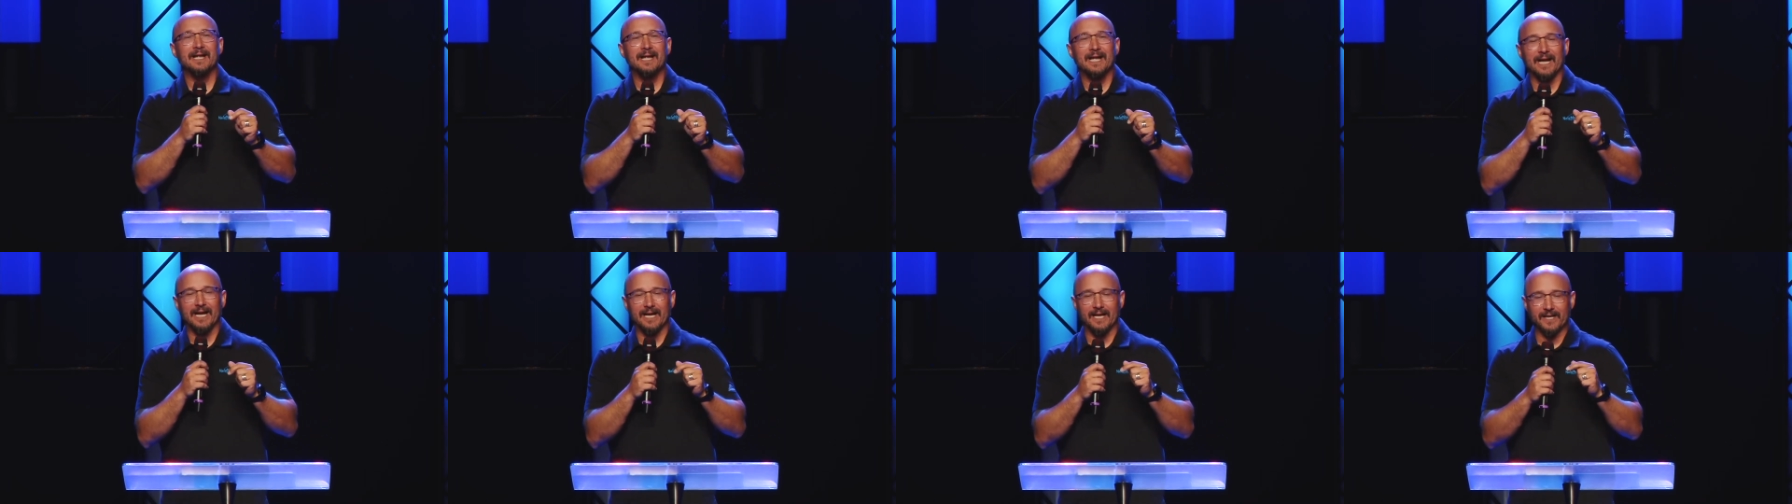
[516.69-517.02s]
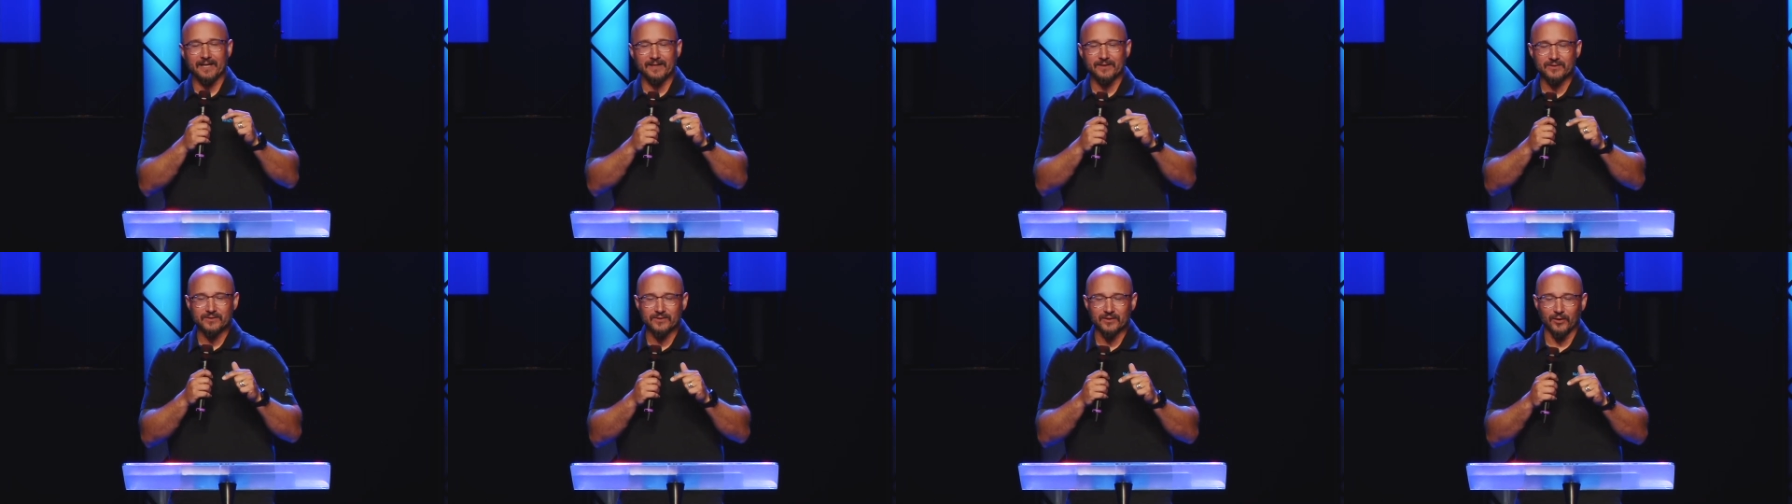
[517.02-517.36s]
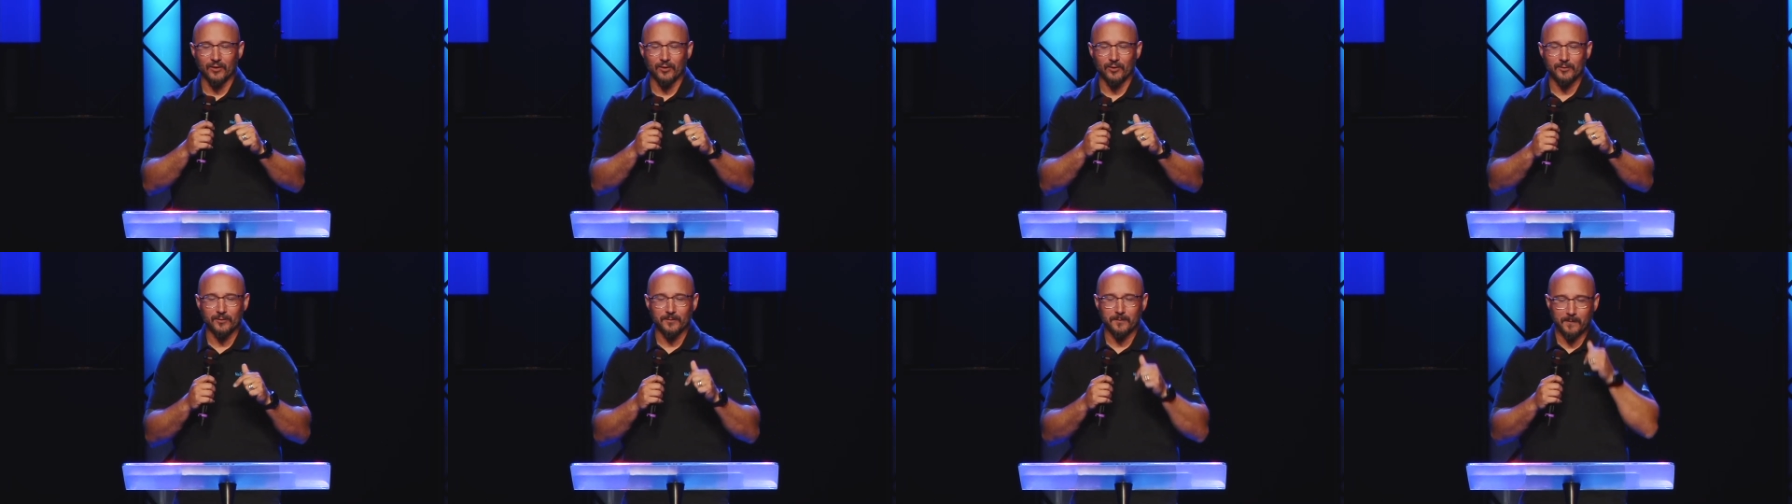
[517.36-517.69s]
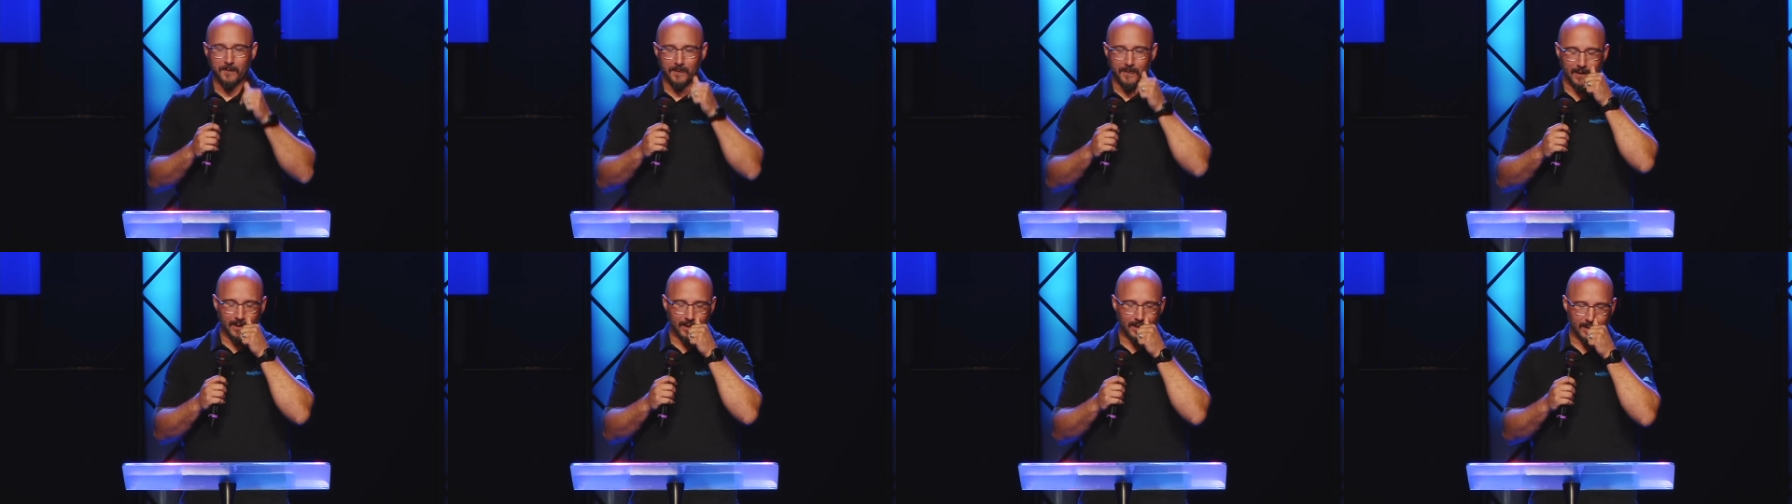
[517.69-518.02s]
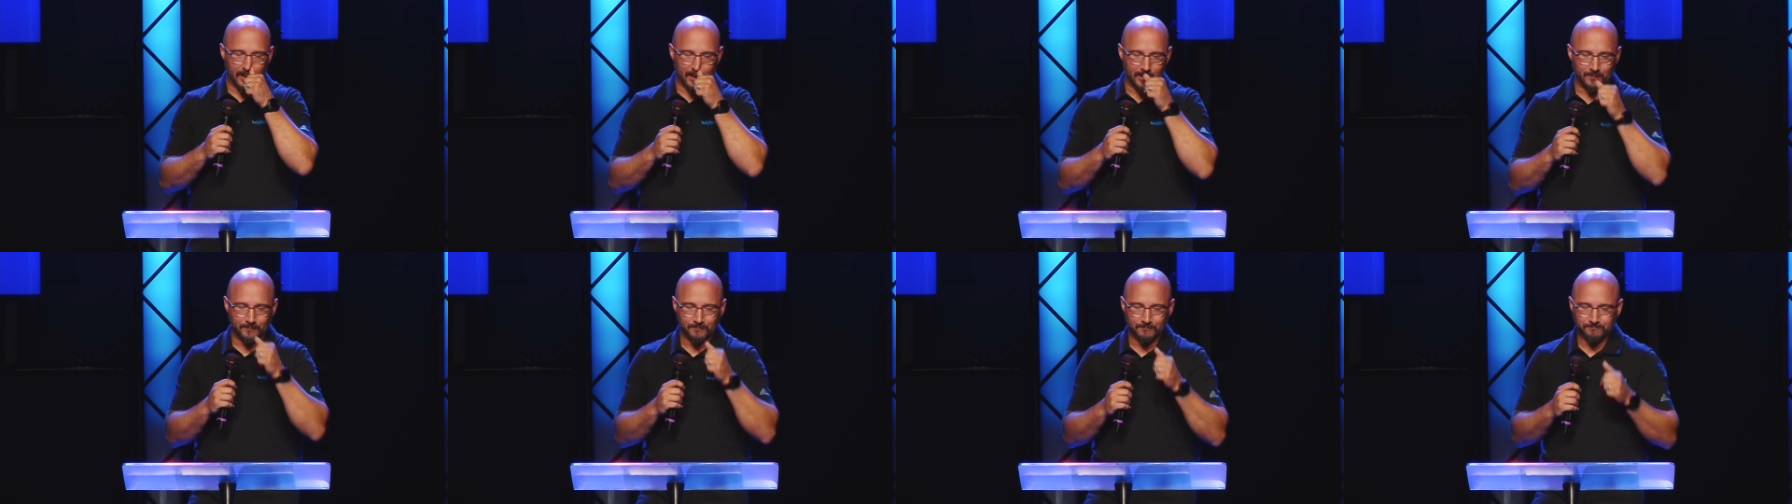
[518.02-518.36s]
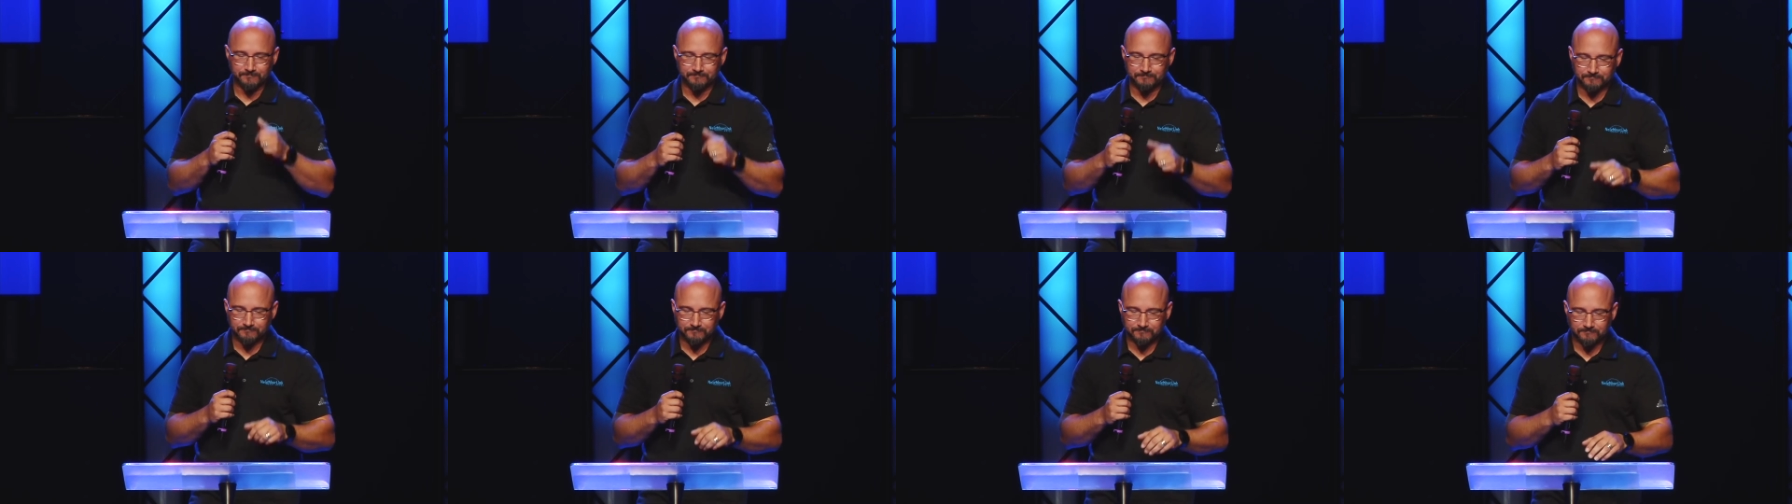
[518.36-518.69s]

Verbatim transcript: And so um,